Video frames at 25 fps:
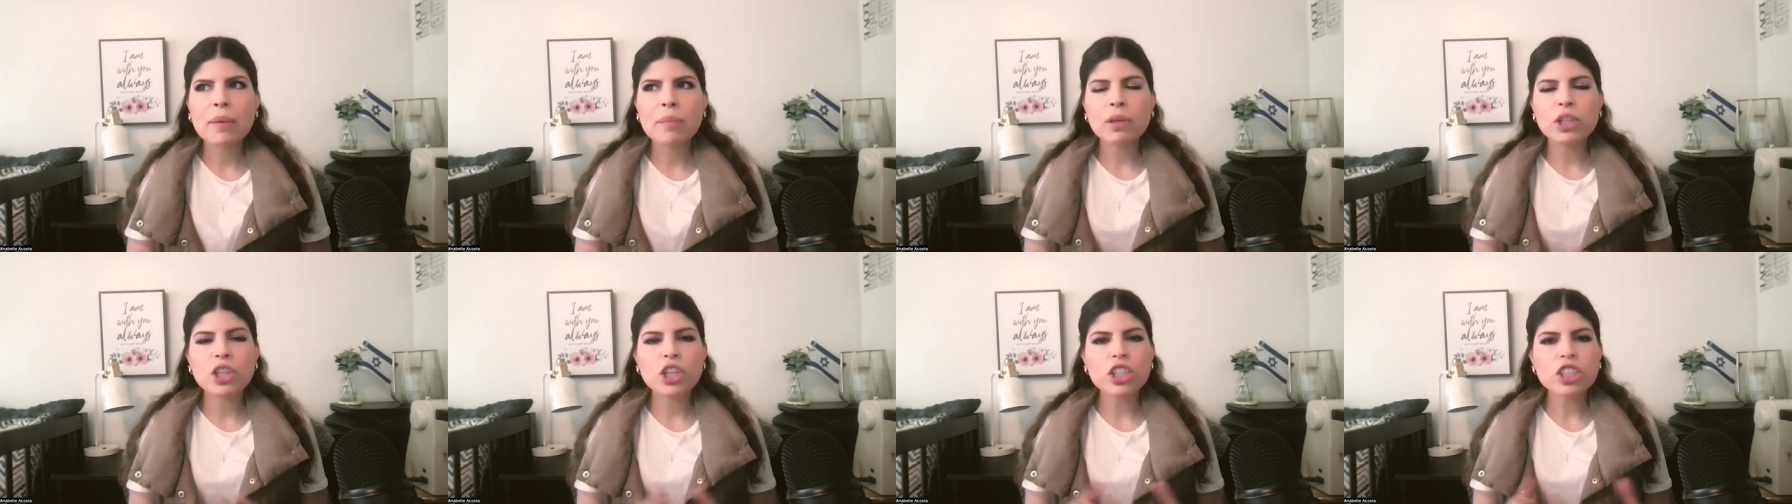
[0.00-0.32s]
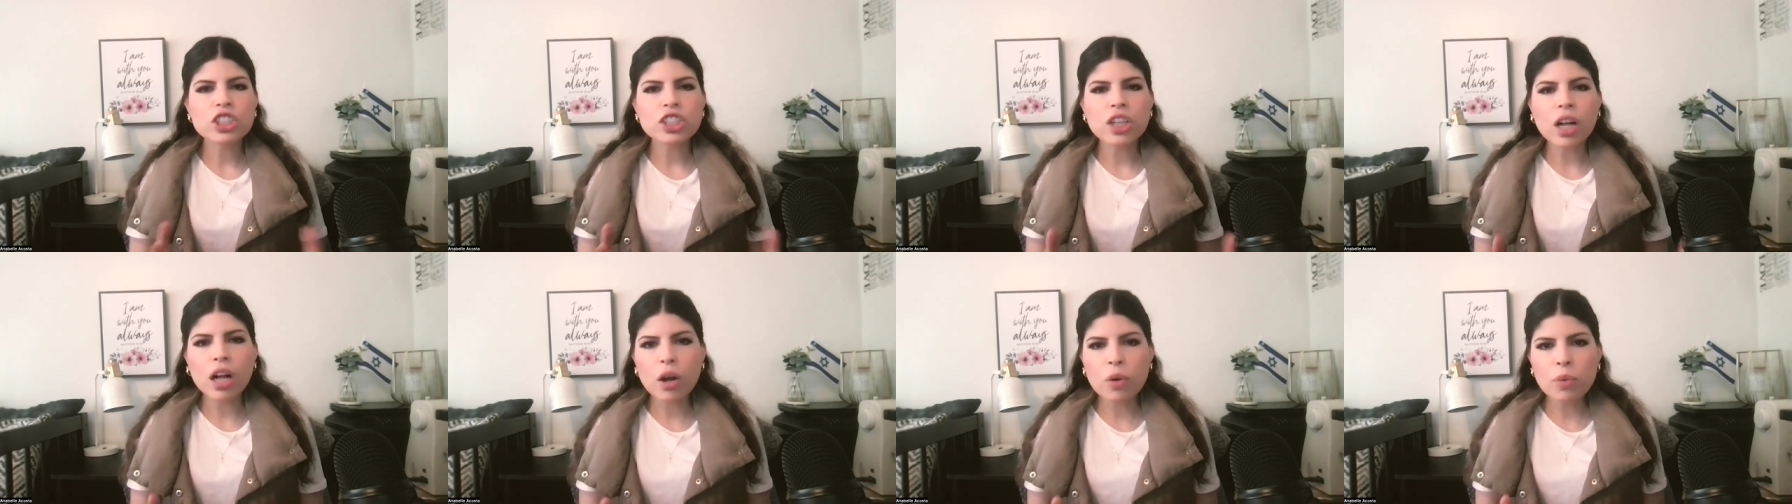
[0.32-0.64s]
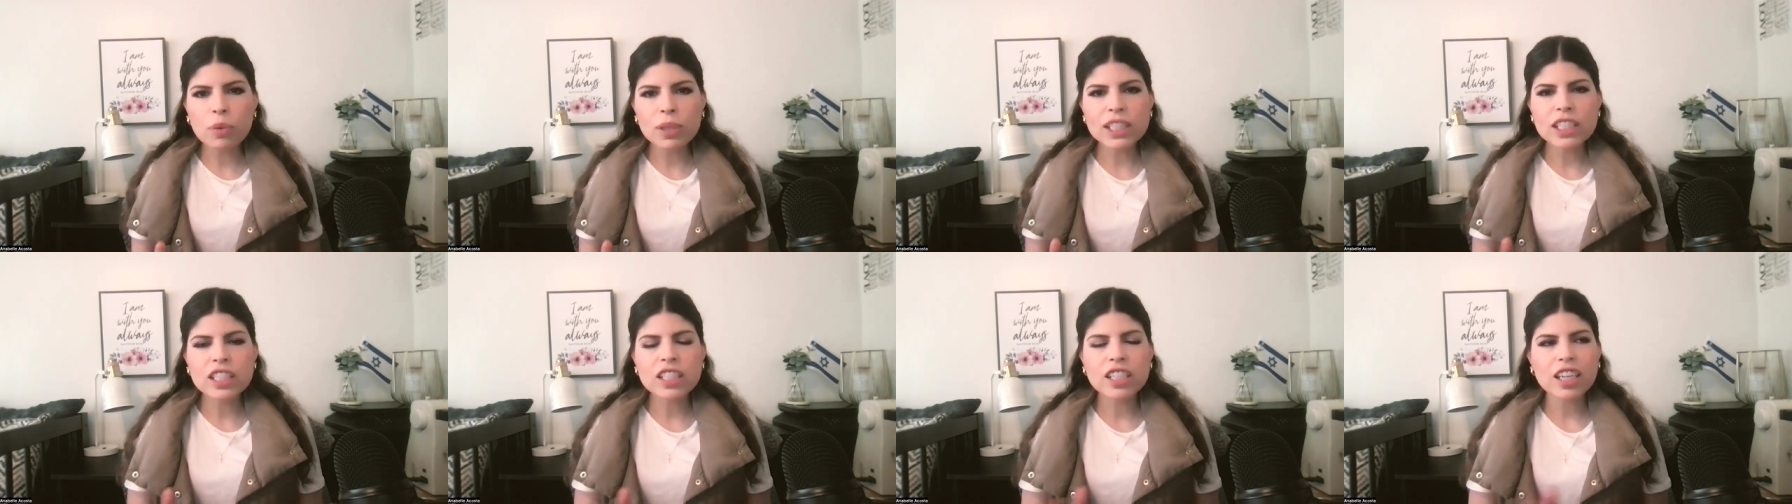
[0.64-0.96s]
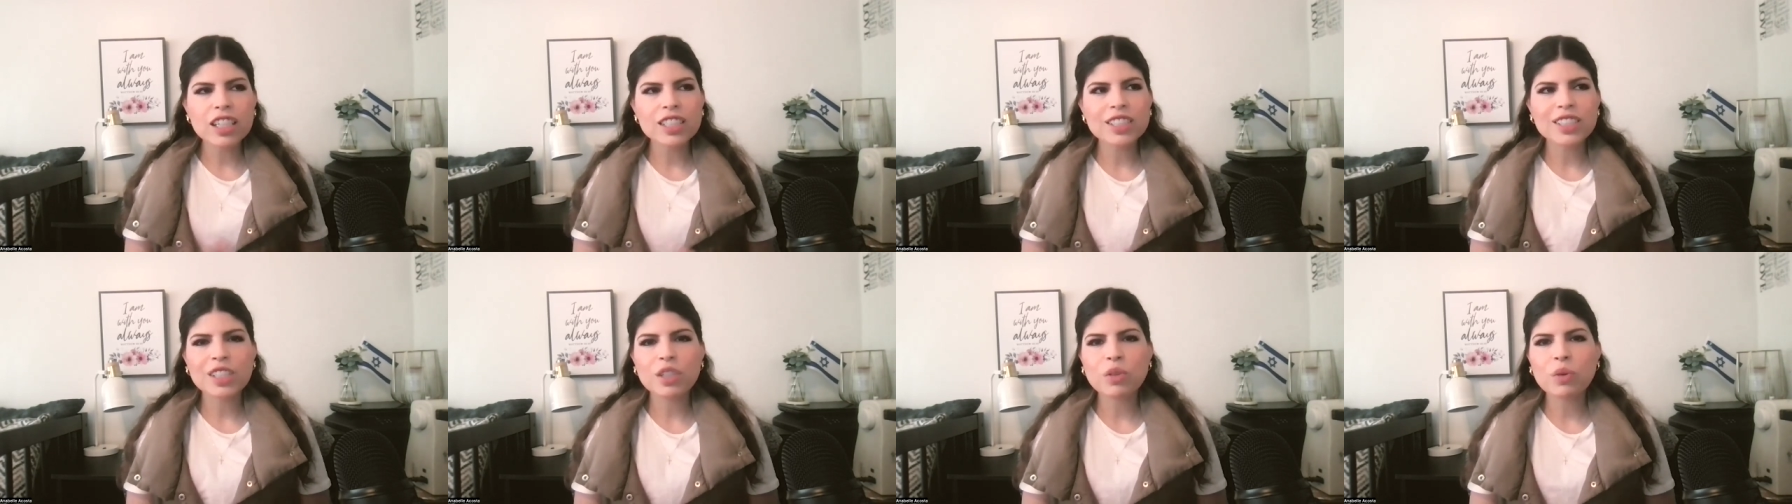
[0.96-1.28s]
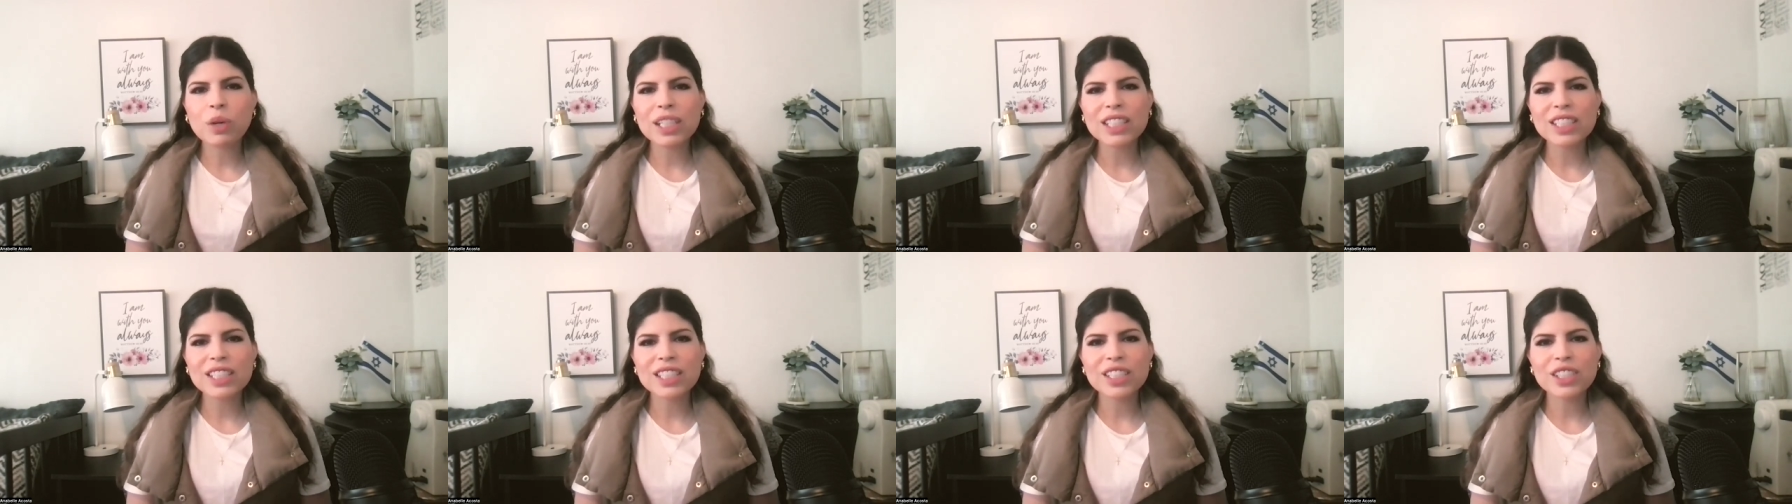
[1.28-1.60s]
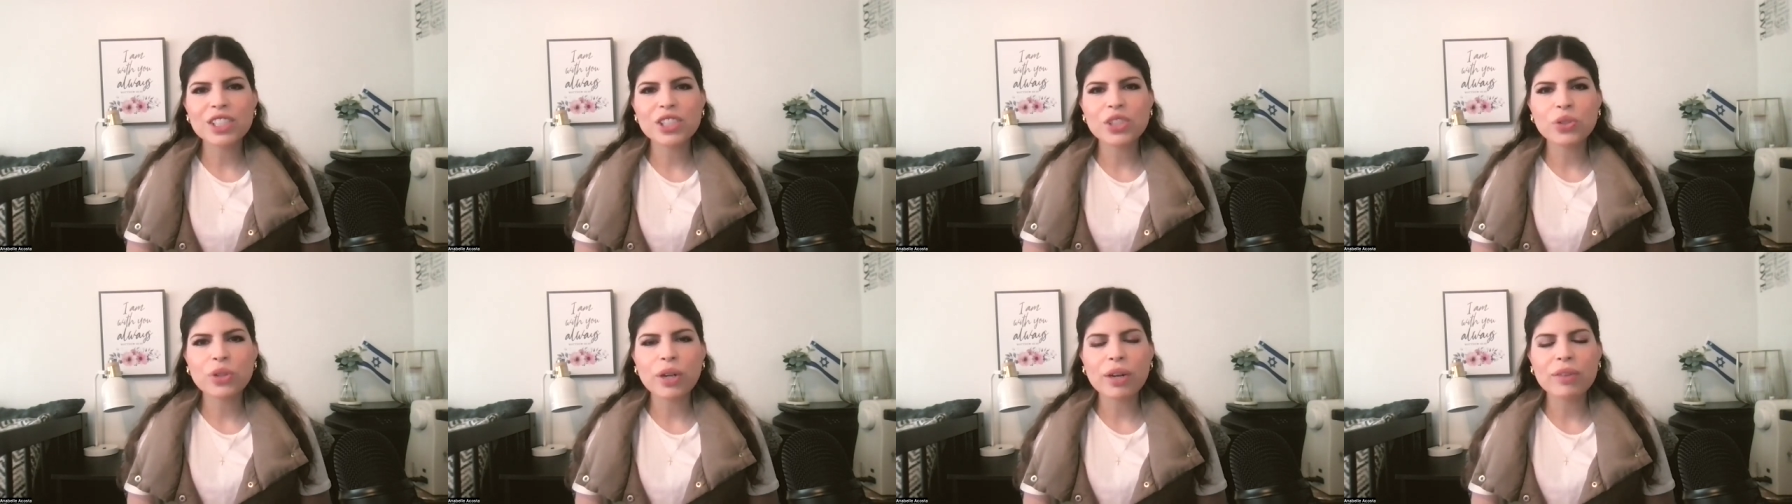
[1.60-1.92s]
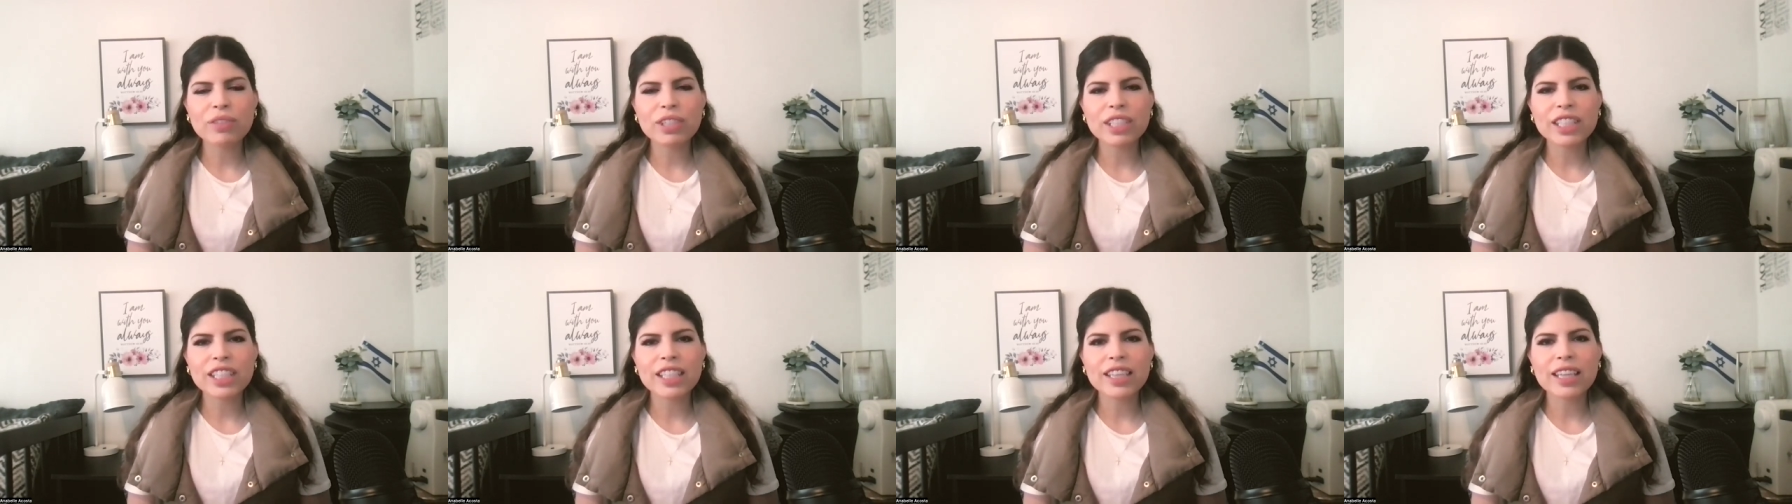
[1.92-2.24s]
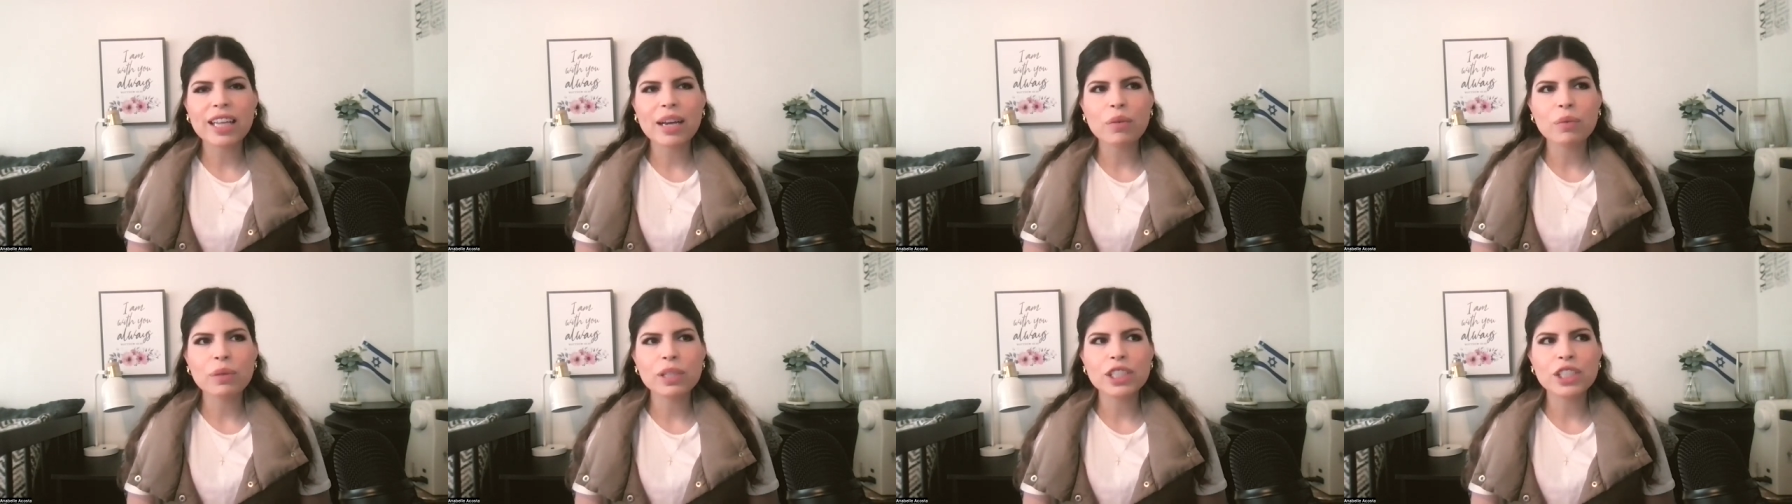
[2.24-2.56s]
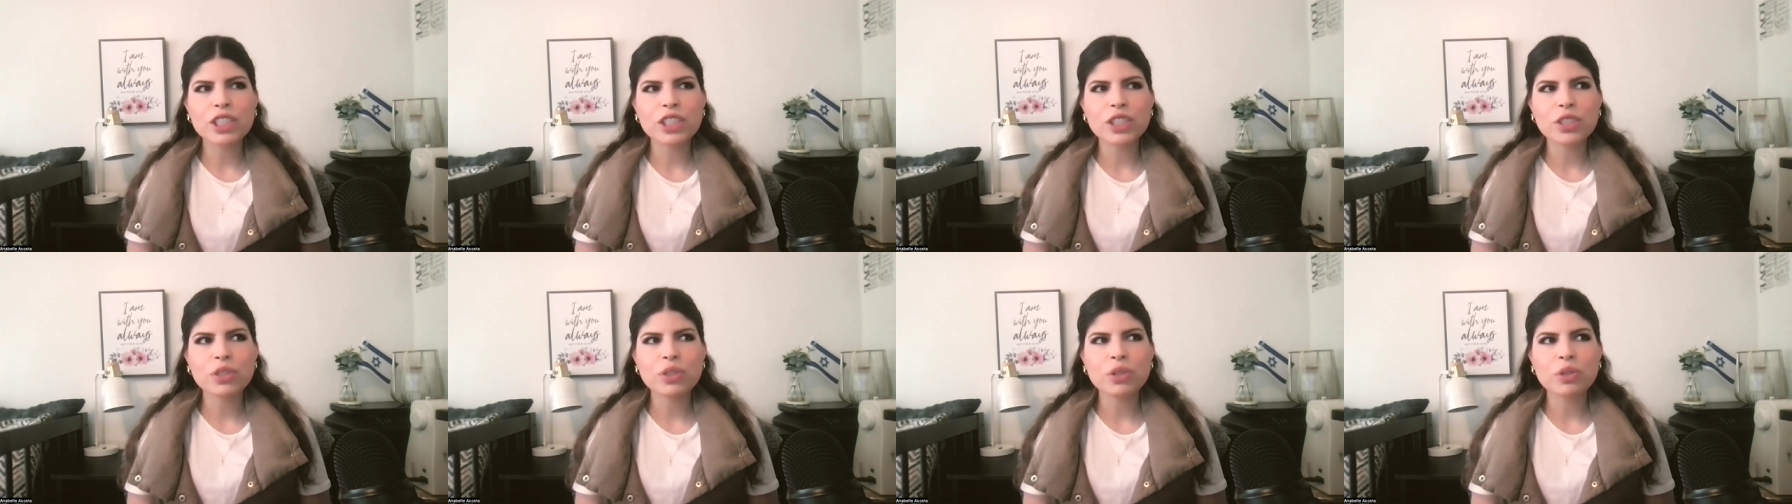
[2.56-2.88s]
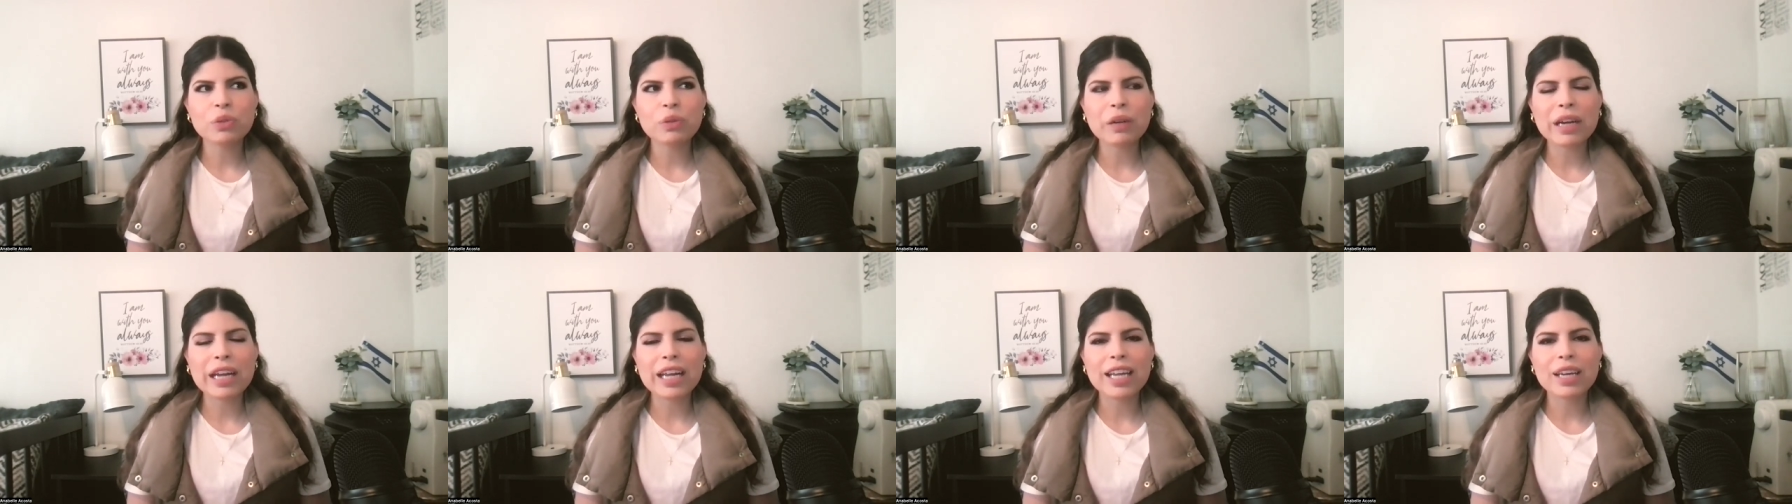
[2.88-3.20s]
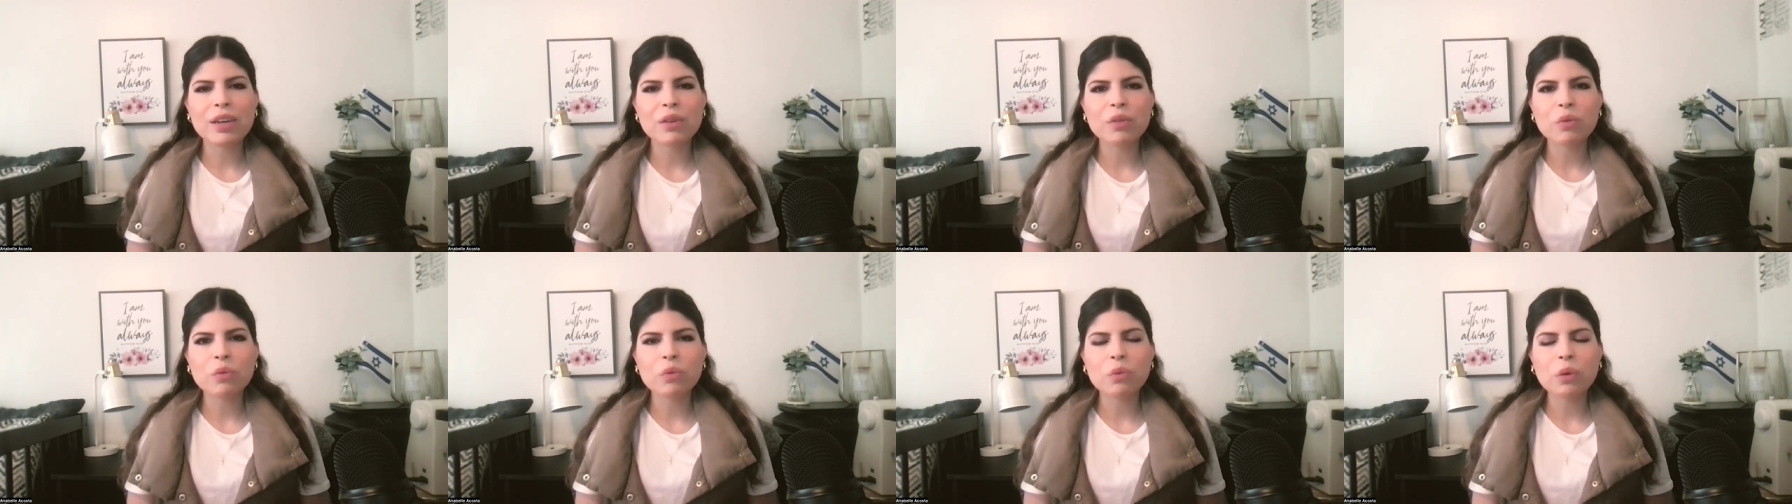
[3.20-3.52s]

But there's always consequences to everything that we do when